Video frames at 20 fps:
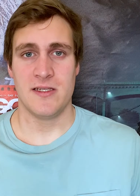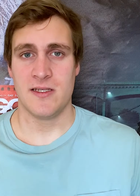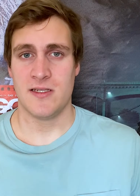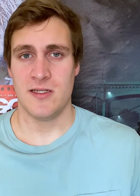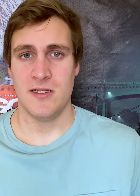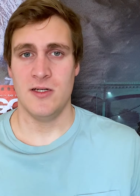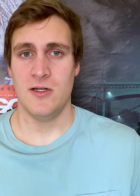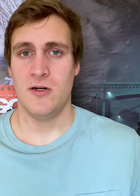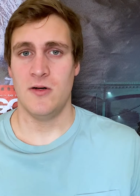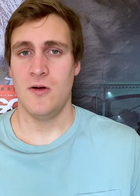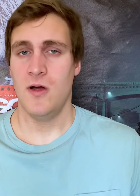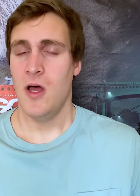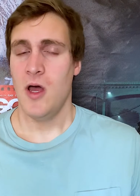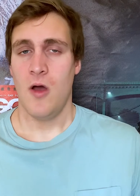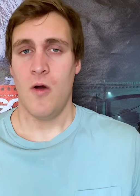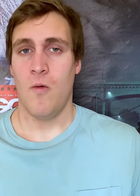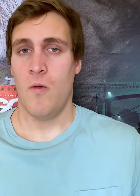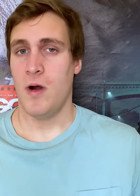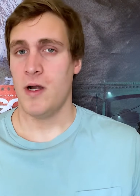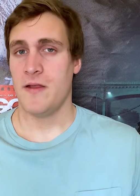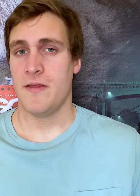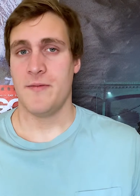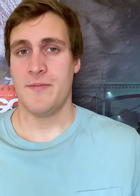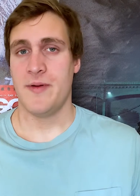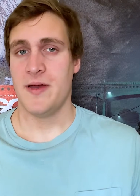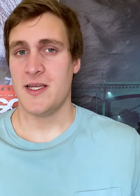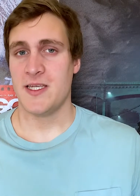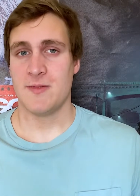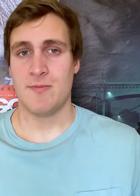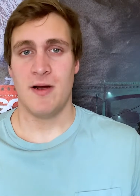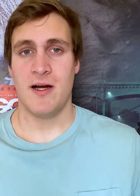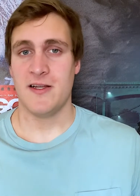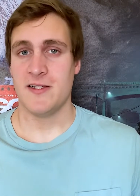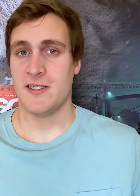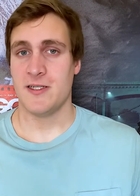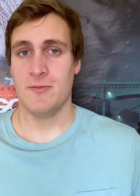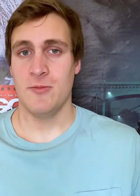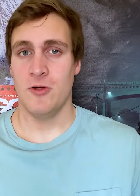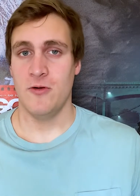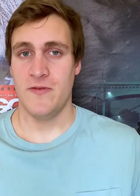still one of the best
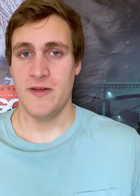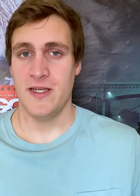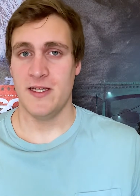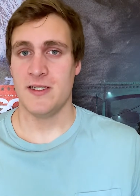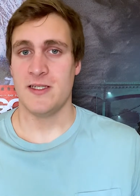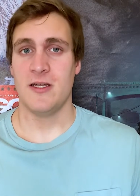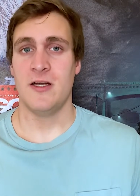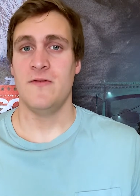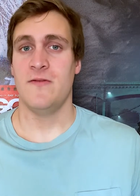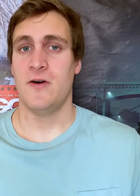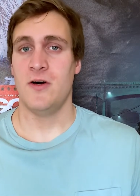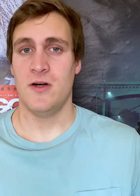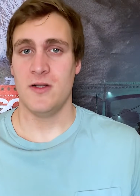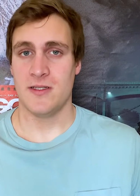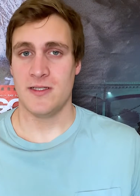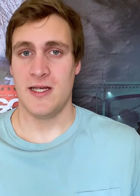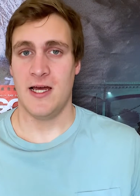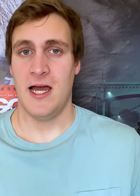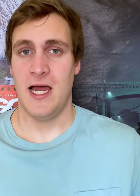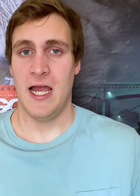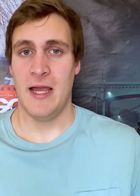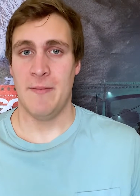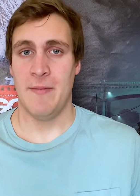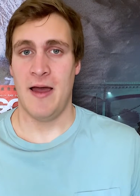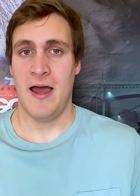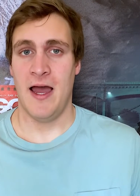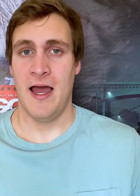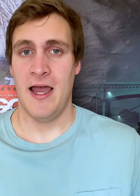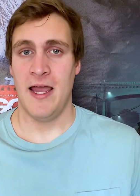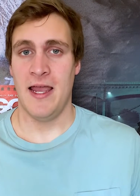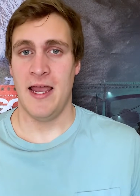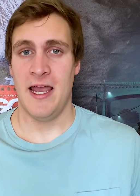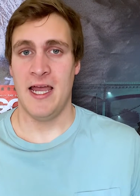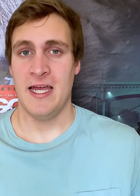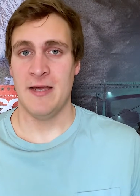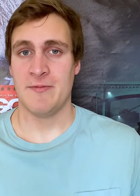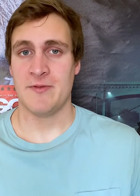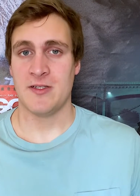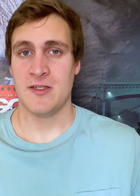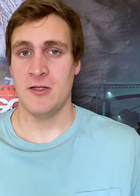monster movies of all time. I
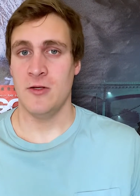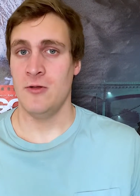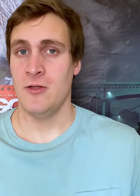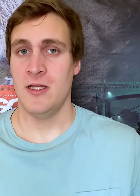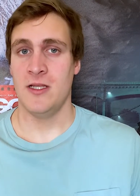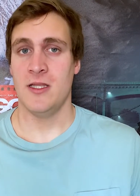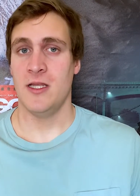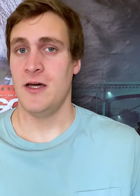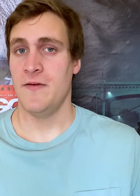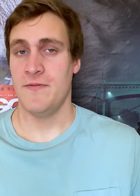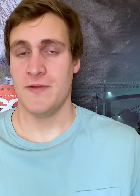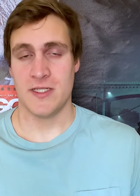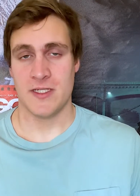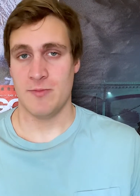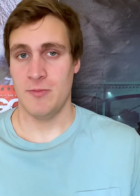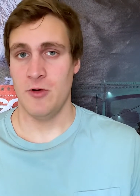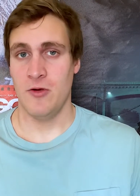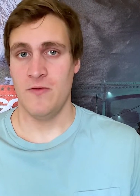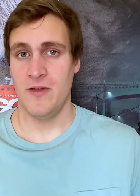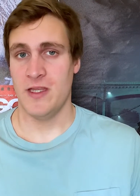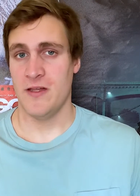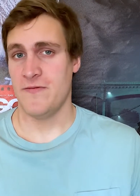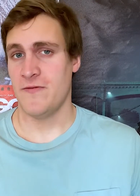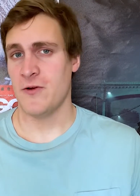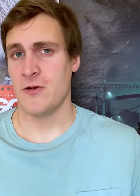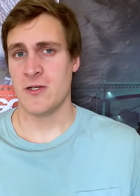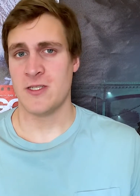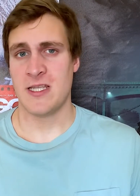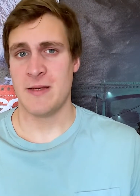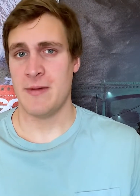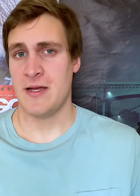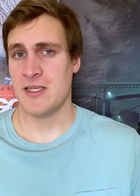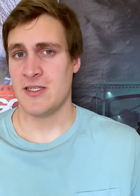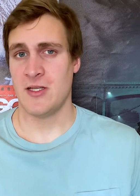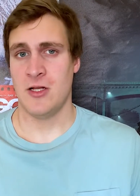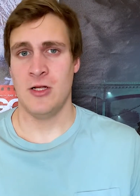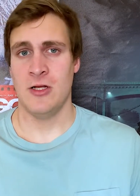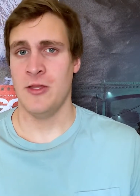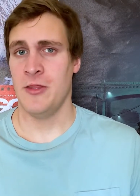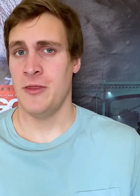absolutely love this movie the first time I
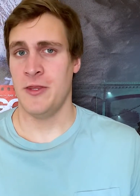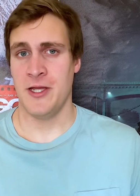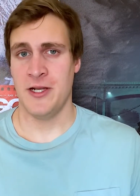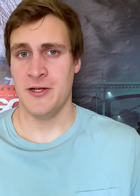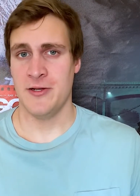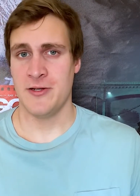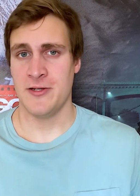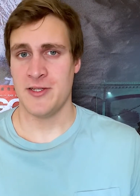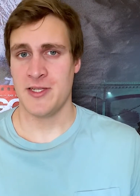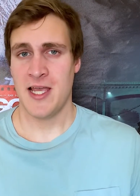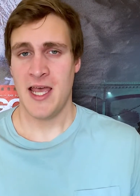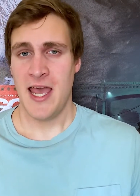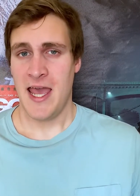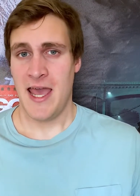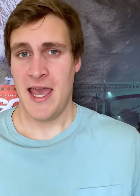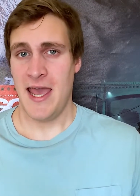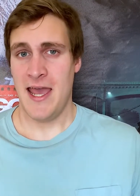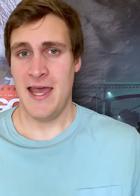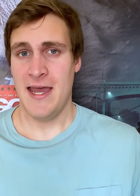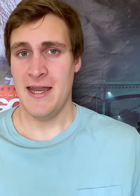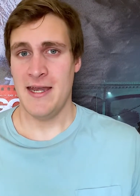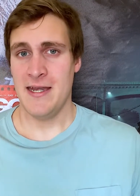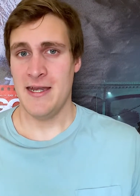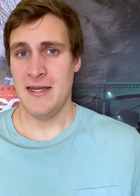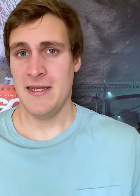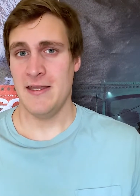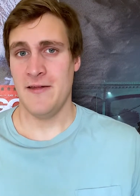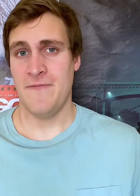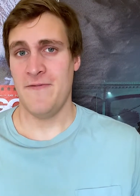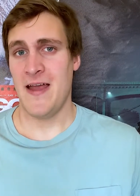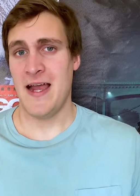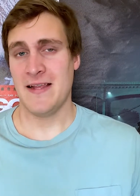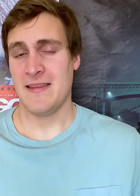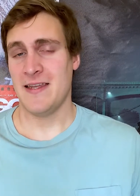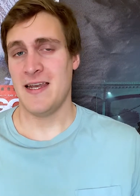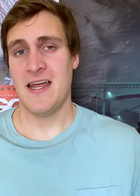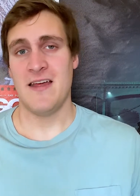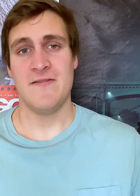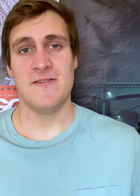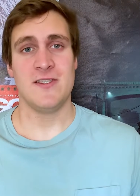saw it in theaters, and the fact that
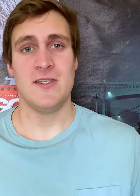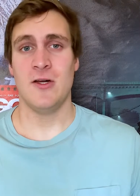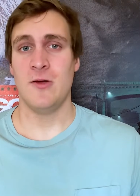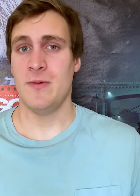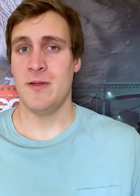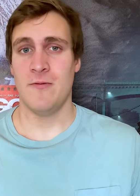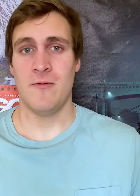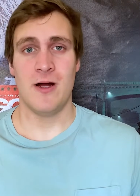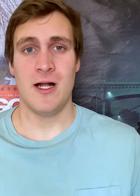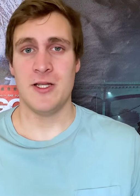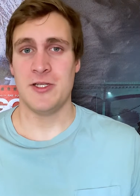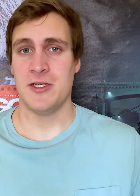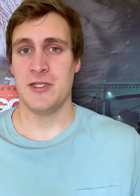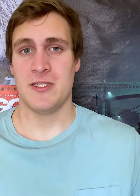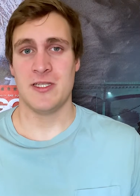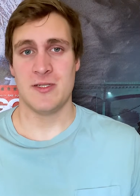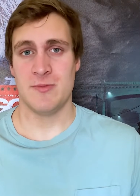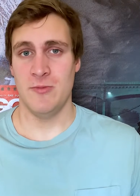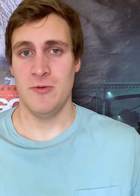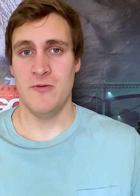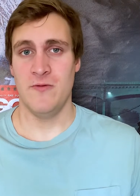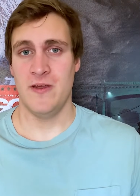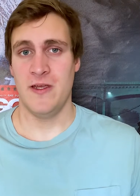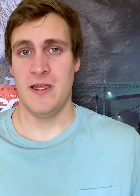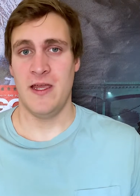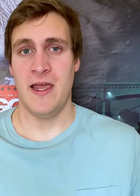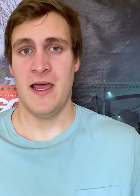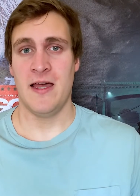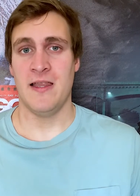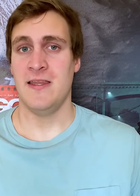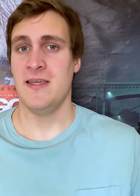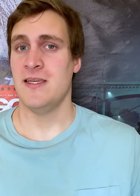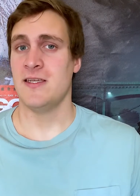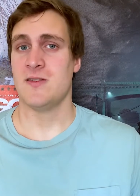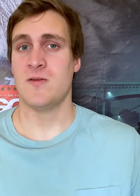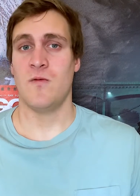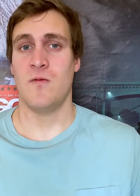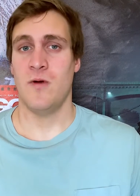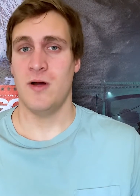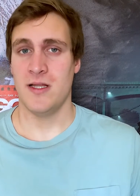I've still been watching this movie at
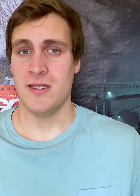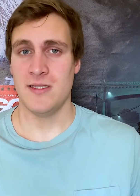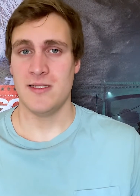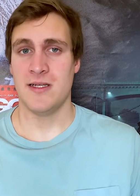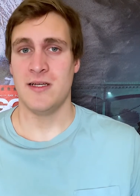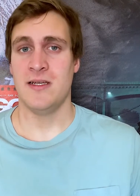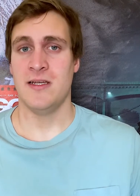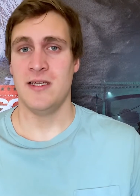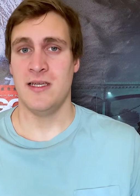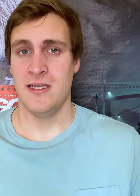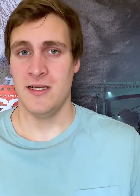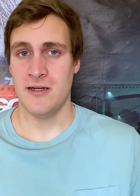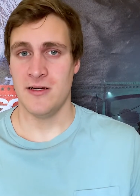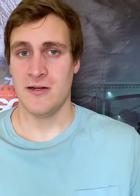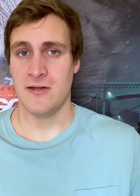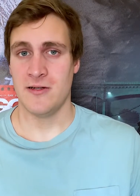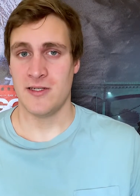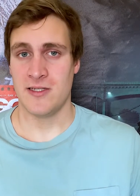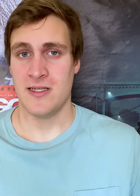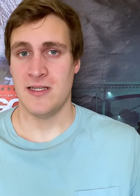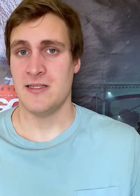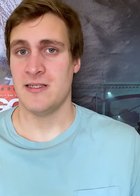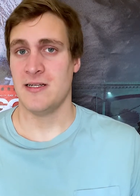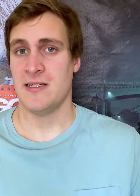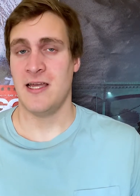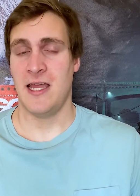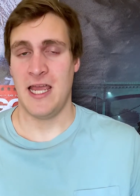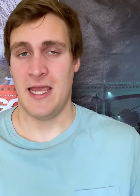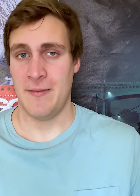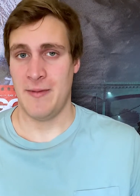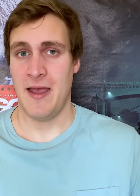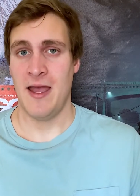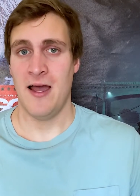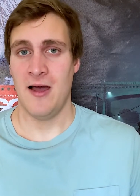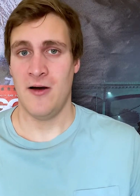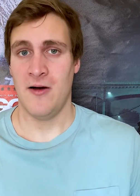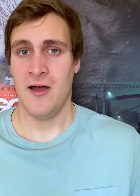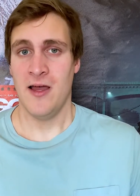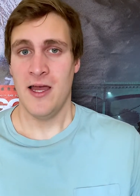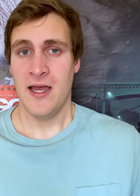least once a year since it came out